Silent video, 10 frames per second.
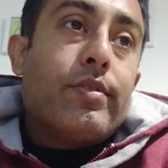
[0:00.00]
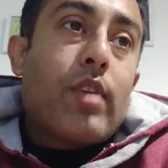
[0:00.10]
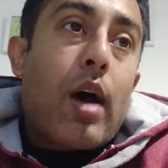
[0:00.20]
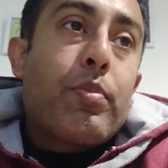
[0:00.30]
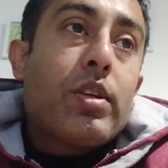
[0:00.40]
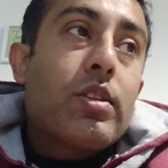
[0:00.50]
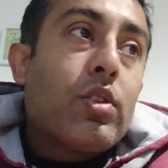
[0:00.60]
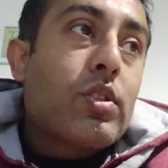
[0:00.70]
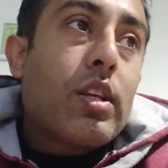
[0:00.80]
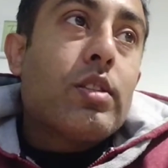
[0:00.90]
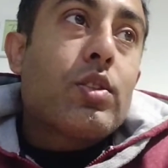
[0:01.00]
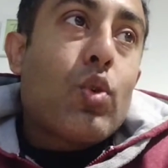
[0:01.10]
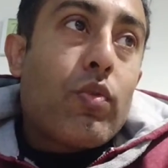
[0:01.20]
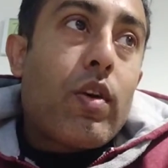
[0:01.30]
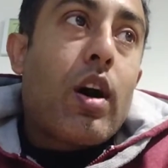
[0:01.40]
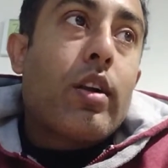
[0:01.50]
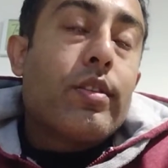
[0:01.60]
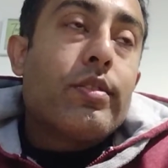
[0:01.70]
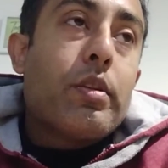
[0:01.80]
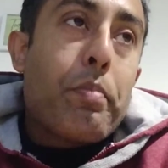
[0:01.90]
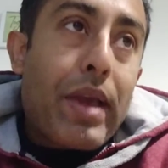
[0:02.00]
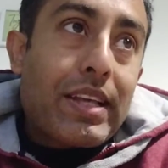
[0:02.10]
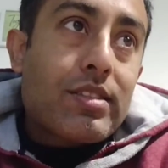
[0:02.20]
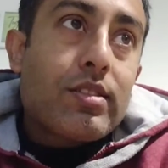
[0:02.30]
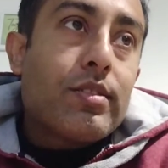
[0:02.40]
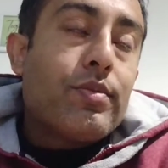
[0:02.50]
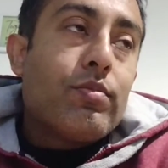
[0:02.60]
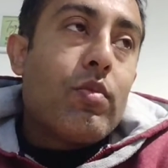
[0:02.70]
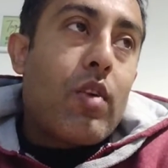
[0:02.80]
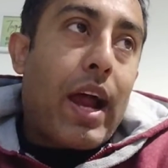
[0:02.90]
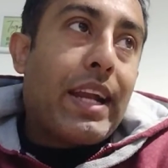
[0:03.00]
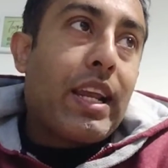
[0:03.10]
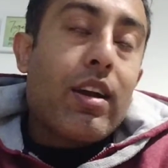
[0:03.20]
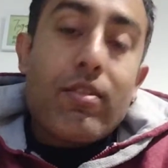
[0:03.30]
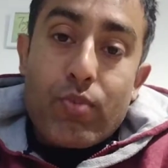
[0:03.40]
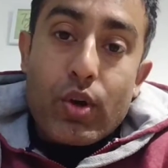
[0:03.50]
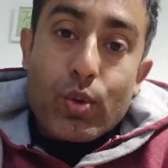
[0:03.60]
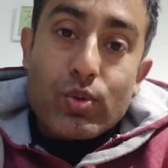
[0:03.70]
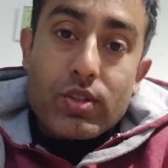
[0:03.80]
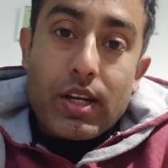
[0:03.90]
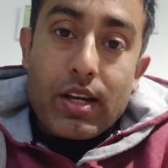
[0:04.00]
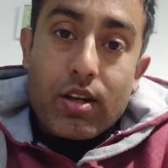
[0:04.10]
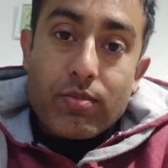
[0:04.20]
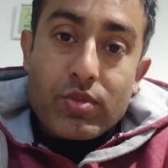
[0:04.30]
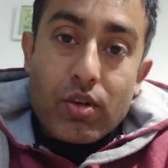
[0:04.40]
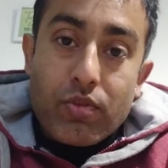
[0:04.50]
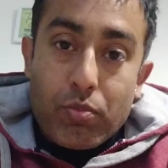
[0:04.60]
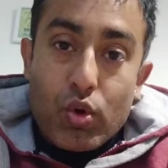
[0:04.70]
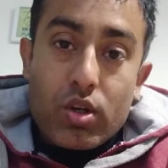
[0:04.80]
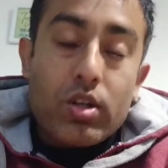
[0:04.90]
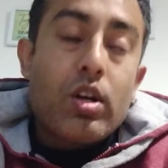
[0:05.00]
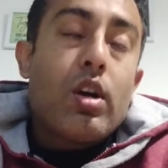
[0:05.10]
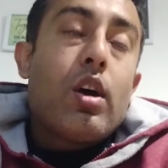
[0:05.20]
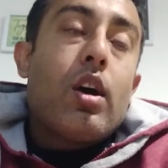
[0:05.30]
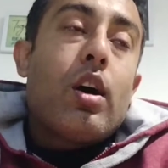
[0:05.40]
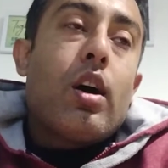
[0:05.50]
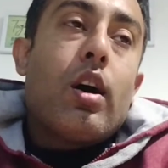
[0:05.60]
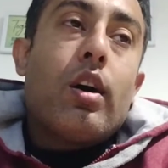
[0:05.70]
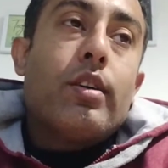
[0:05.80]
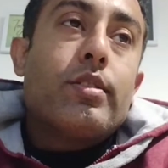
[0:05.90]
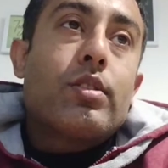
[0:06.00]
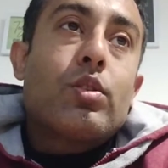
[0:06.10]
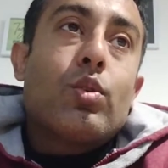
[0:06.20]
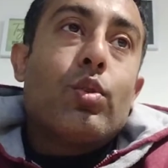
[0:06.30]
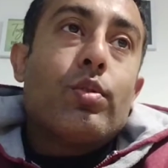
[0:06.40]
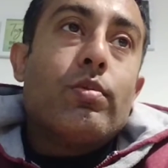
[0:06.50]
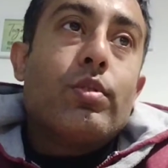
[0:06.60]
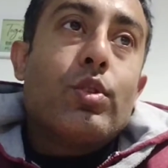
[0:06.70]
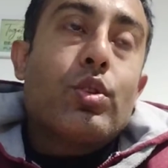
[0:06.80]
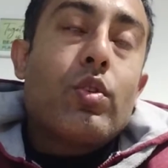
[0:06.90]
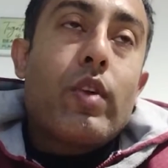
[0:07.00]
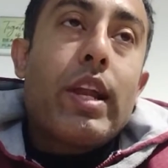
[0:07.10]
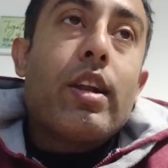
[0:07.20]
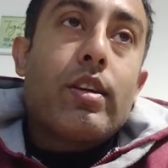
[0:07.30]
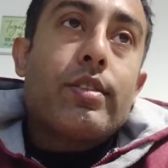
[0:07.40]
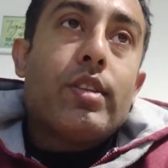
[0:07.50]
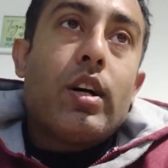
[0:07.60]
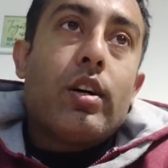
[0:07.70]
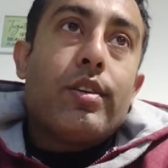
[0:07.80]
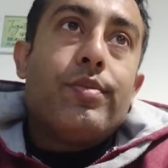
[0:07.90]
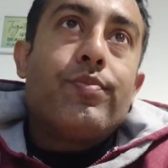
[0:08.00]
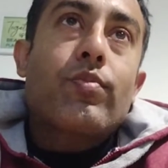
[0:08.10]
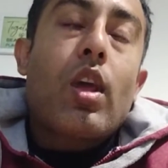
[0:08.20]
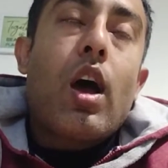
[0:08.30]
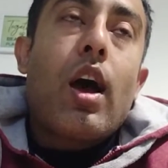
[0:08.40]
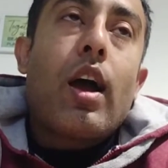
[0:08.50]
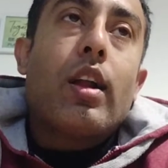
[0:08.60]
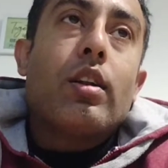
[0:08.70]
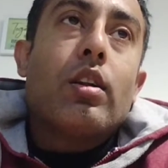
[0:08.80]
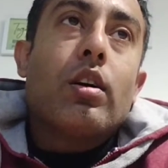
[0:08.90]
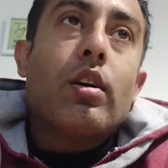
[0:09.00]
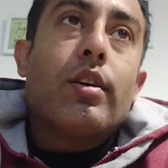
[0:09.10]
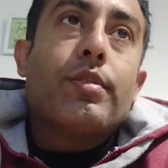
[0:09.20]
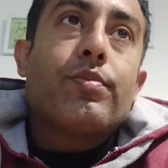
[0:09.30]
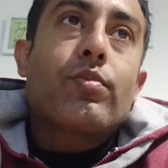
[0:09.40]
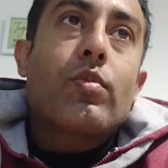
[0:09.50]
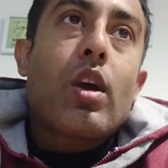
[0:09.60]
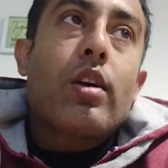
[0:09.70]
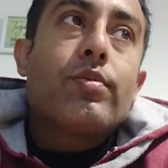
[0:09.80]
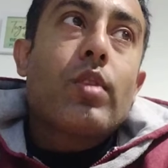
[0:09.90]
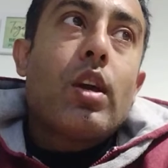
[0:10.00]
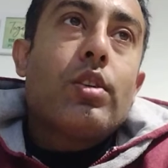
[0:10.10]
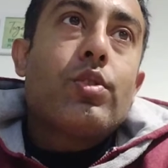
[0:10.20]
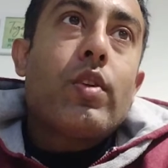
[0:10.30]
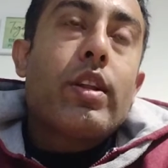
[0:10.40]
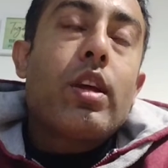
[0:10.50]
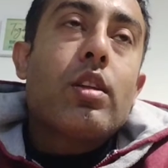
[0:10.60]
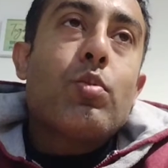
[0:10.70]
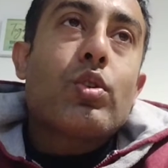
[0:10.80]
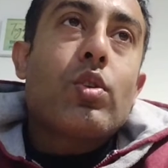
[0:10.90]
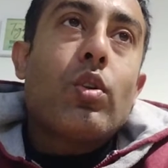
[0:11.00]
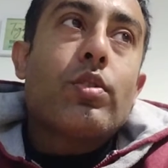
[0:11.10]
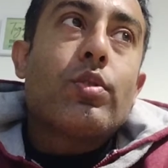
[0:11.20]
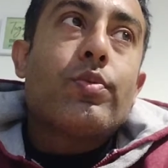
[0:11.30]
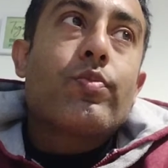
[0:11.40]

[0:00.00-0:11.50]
Happiness in Your Skin is so far the best writing I've produced in terms of a book. So you should read it. And yeah, you should read the other books also.